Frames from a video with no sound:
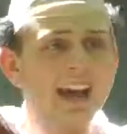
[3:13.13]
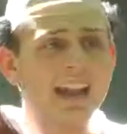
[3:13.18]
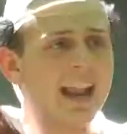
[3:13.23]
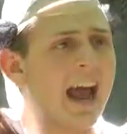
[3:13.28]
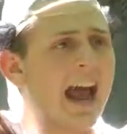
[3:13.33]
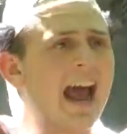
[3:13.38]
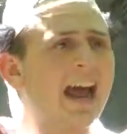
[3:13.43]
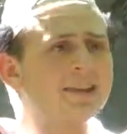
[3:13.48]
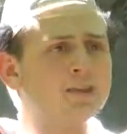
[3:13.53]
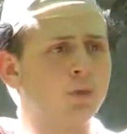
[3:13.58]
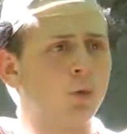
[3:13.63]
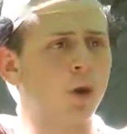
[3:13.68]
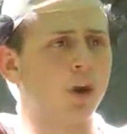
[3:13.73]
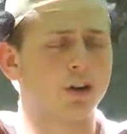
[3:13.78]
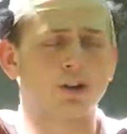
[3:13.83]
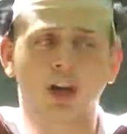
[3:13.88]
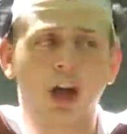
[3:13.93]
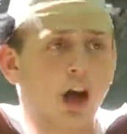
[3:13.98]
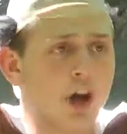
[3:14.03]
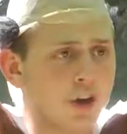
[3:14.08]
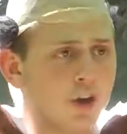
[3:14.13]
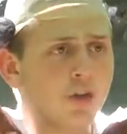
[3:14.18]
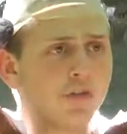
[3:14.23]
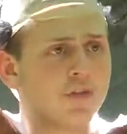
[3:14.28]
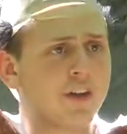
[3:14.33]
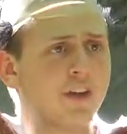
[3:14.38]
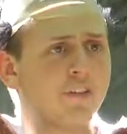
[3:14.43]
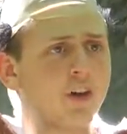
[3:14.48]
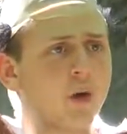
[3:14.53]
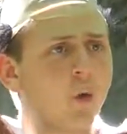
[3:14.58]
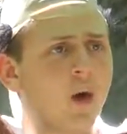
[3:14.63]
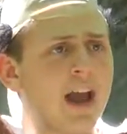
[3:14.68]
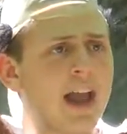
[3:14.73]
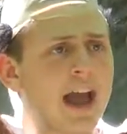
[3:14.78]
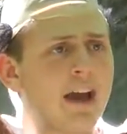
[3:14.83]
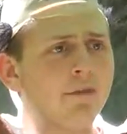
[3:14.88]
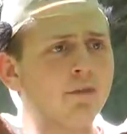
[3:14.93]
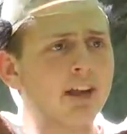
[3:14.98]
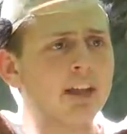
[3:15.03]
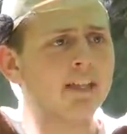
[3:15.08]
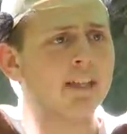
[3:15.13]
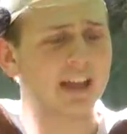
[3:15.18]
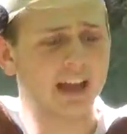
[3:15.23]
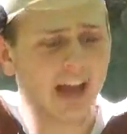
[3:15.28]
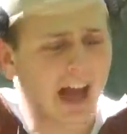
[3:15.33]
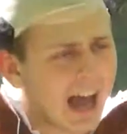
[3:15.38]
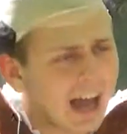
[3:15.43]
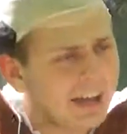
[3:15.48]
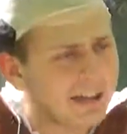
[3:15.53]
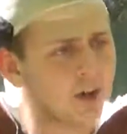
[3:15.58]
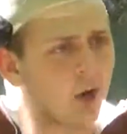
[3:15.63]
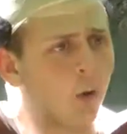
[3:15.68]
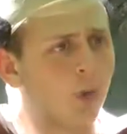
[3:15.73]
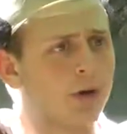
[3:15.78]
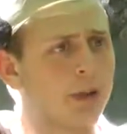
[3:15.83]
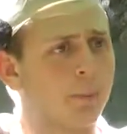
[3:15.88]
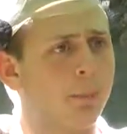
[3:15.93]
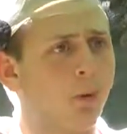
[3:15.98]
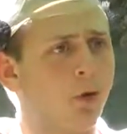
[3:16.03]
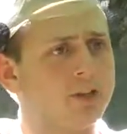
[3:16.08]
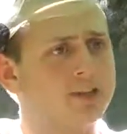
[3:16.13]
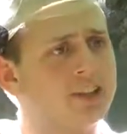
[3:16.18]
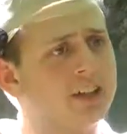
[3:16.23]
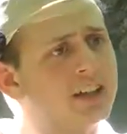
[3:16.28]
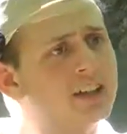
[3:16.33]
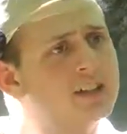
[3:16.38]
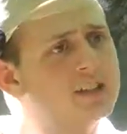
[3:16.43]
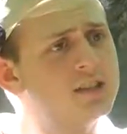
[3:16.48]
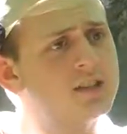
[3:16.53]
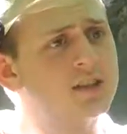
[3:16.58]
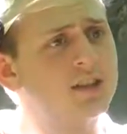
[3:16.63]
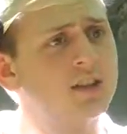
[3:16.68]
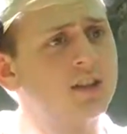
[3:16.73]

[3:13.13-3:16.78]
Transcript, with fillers: It has worked! You've given away everything! I know where the poison is!